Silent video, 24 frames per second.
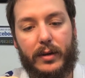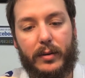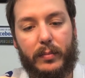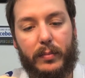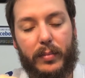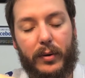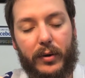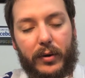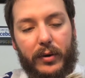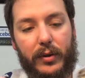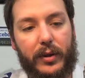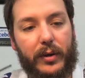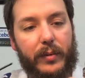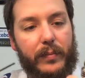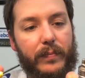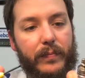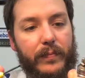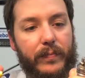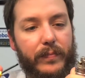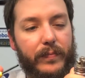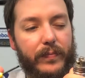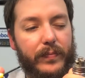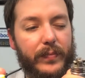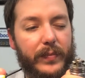pull them,
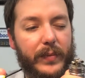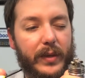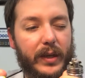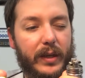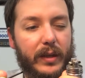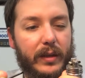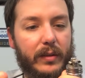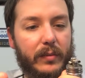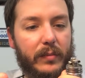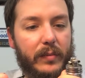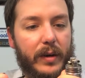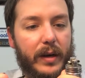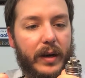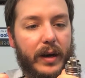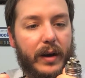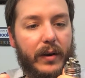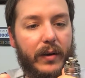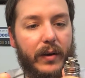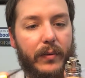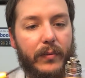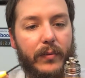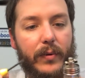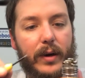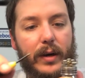get them about how
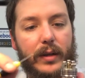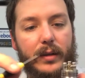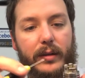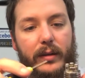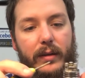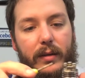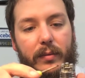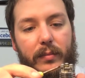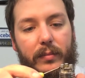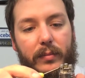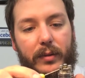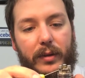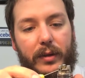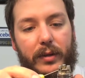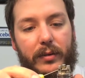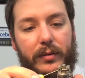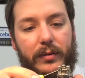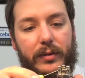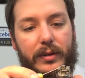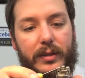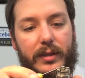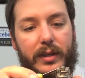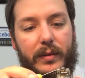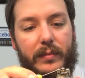I want them. I'm going to do
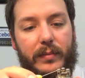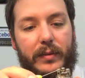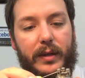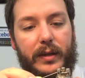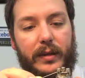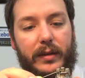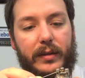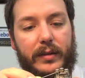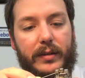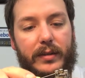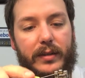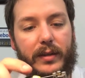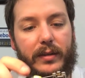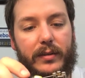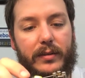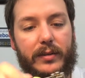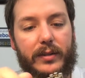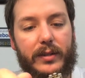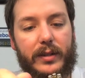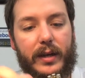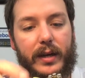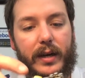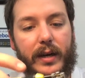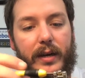the same thing to this other
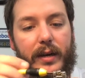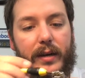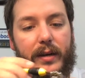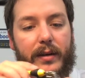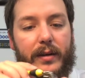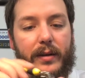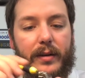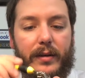side.